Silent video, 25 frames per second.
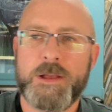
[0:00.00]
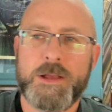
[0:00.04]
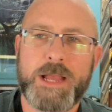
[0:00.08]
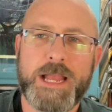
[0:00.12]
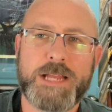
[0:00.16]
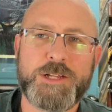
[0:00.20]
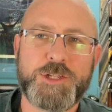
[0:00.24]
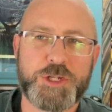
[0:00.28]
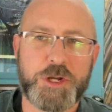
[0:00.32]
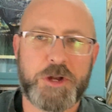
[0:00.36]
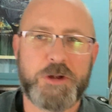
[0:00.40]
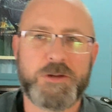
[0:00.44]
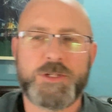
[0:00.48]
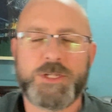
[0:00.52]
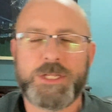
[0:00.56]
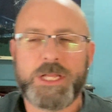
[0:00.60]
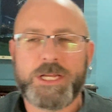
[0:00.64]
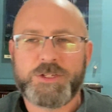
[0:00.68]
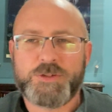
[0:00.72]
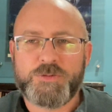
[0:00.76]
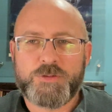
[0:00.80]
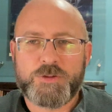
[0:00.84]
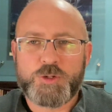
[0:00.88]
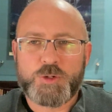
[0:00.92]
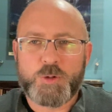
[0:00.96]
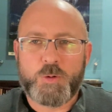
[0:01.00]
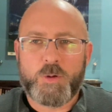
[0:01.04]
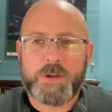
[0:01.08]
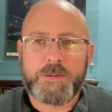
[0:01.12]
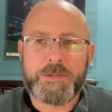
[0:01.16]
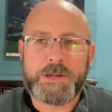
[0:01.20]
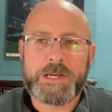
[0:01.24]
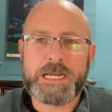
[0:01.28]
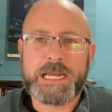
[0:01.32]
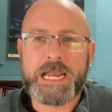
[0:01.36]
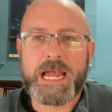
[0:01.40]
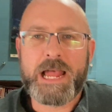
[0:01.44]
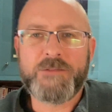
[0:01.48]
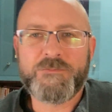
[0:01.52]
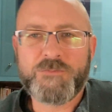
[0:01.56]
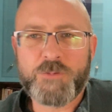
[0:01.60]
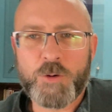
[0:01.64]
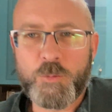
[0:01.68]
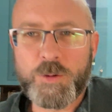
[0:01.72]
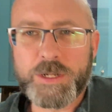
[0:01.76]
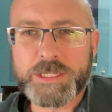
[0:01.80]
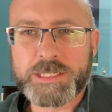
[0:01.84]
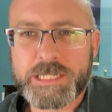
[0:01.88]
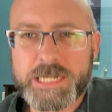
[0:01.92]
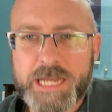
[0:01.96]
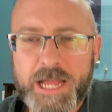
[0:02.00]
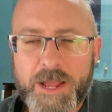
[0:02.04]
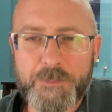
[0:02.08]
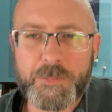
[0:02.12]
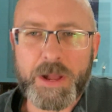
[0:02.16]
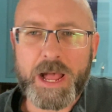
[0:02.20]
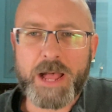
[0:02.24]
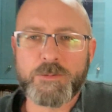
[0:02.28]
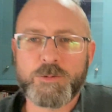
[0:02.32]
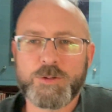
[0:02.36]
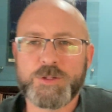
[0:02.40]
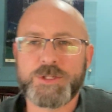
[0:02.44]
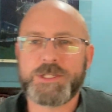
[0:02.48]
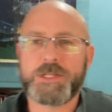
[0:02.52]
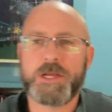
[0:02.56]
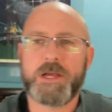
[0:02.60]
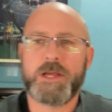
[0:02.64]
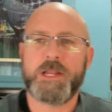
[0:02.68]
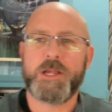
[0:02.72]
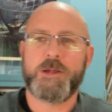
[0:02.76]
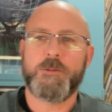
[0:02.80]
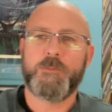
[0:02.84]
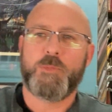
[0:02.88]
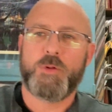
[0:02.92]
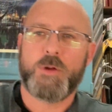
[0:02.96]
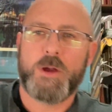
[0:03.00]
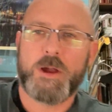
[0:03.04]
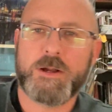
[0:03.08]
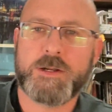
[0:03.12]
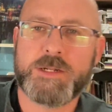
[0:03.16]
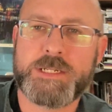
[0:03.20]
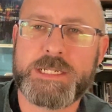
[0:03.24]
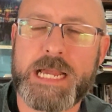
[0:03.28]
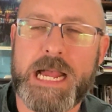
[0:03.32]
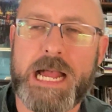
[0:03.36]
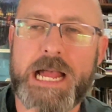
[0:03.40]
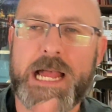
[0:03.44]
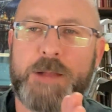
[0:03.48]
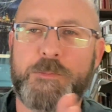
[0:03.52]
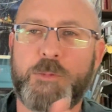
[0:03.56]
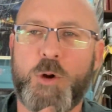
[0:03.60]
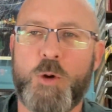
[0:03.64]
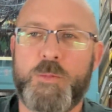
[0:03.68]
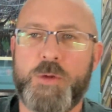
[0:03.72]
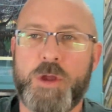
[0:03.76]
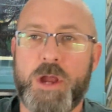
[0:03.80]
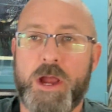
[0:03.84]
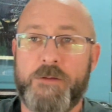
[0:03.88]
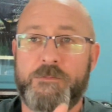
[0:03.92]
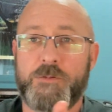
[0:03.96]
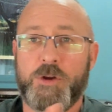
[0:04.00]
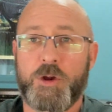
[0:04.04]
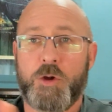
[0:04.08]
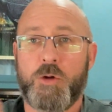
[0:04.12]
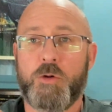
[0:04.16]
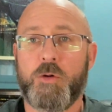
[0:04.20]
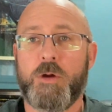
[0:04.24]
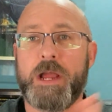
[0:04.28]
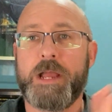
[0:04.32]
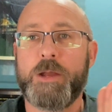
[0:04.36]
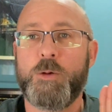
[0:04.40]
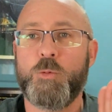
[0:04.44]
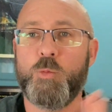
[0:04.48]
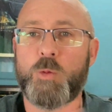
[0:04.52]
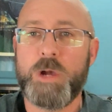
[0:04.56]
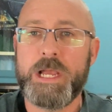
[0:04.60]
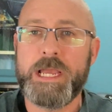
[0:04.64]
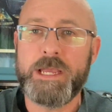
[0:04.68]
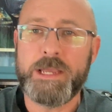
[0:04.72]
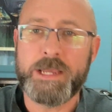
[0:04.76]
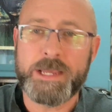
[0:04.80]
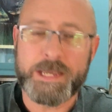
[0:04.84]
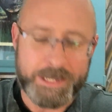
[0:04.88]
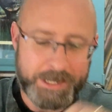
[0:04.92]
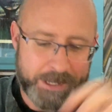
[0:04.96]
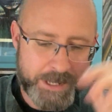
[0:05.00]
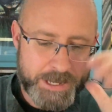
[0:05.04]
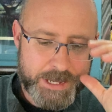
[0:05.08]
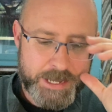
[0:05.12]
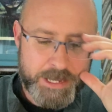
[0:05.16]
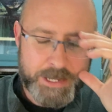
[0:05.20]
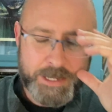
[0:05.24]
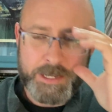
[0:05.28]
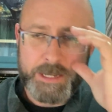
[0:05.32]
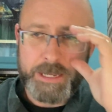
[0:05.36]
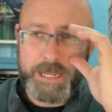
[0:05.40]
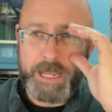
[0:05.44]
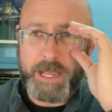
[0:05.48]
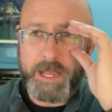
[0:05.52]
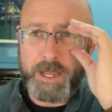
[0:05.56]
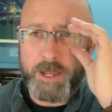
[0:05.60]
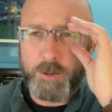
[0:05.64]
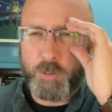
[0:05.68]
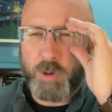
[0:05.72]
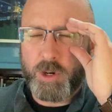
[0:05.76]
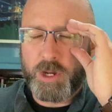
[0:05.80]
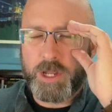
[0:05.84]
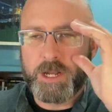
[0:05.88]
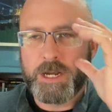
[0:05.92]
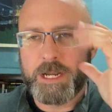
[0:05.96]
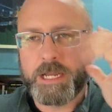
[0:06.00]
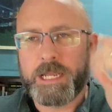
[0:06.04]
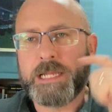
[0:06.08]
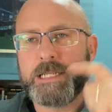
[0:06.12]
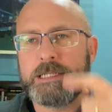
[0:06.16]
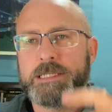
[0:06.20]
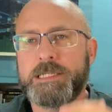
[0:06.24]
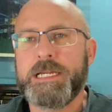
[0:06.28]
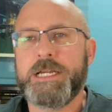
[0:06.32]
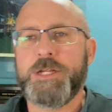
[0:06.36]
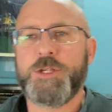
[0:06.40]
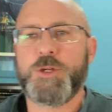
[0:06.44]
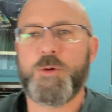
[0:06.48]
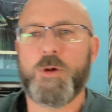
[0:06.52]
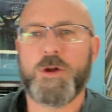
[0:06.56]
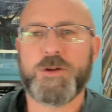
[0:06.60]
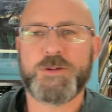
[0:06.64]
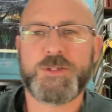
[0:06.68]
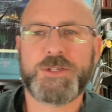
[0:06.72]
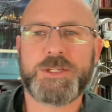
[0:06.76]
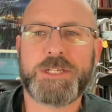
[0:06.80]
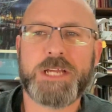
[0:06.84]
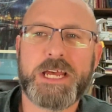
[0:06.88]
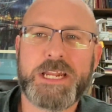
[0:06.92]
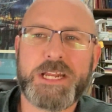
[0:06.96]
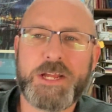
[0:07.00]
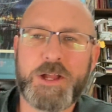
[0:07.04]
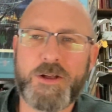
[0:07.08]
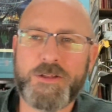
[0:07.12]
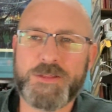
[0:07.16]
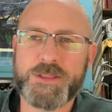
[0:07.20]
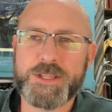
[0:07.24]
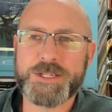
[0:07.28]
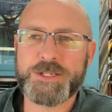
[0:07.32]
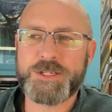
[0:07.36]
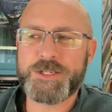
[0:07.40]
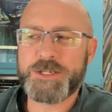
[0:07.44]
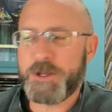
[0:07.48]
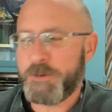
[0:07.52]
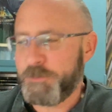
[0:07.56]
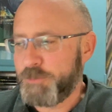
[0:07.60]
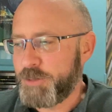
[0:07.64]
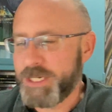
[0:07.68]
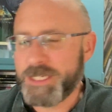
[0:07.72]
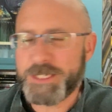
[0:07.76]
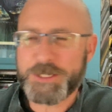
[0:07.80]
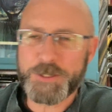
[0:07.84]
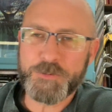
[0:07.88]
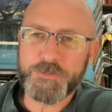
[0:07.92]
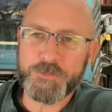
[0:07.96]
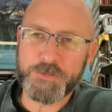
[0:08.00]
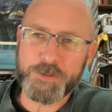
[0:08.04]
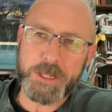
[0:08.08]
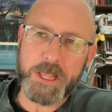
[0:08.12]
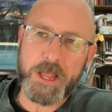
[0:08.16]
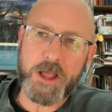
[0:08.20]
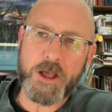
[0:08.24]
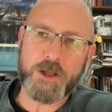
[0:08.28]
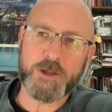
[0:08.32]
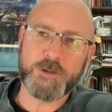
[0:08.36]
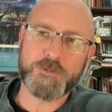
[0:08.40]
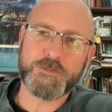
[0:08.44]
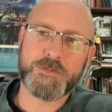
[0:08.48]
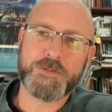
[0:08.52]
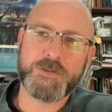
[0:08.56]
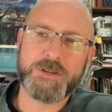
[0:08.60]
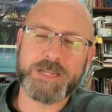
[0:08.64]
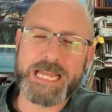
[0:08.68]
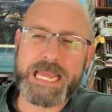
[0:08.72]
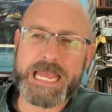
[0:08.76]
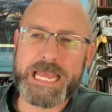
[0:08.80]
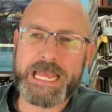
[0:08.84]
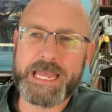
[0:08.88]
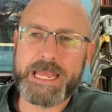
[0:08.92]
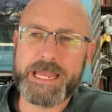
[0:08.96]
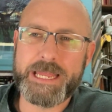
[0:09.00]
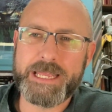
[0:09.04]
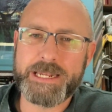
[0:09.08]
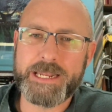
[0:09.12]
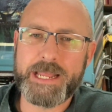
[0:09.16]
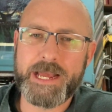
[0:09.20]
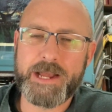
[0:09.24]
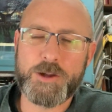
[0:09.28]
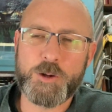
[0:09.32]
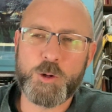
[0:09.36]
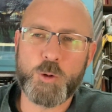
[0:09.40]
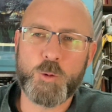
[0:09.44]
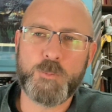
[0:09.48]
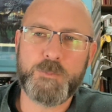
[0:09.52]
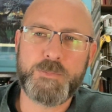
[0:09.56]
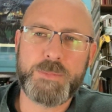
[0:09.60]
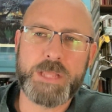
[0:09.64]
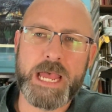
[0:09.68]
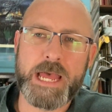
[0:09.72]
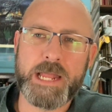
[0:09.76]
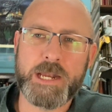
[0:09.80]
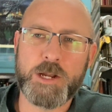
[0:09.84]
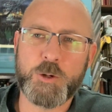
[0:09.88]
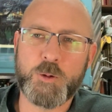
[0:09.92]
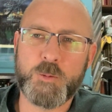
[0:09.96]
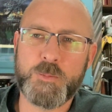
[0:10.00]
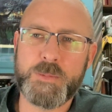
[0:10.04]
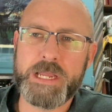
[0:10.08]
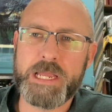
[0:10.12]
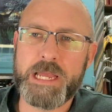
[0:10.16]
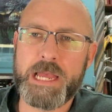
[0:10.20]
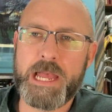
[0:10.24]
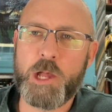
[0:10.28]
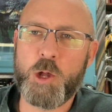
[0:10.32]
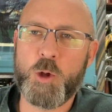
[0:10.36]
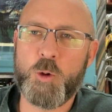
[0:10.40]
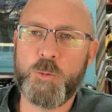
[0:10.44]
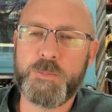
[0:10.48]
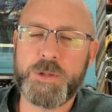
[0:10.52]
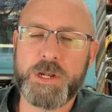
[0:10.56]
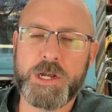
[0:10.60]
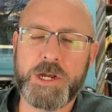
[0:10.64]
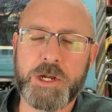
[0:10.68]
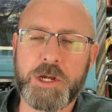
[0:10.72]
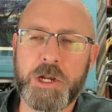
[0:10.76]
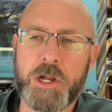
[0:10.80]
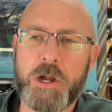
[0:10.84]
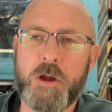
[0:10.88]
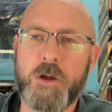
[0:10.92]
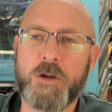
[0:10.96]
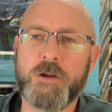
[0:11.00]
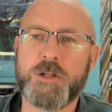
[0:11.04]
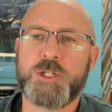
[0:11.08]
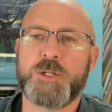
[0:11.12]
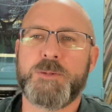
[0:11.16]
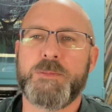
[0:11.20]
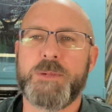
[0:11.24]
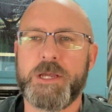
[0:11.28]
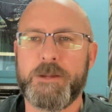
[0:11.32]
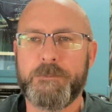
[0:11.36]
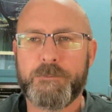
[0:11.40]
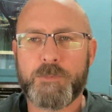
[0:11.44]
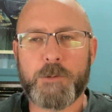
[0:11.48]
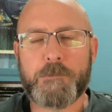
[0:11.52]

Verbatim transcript: Hey, church, thanks for joining me tonight for Wednesday night Bible study and prayer time. Hope you're having a great week. Uh, we're going to continue our study on the subject of love, and I hope that it'll be a help and an encouragement.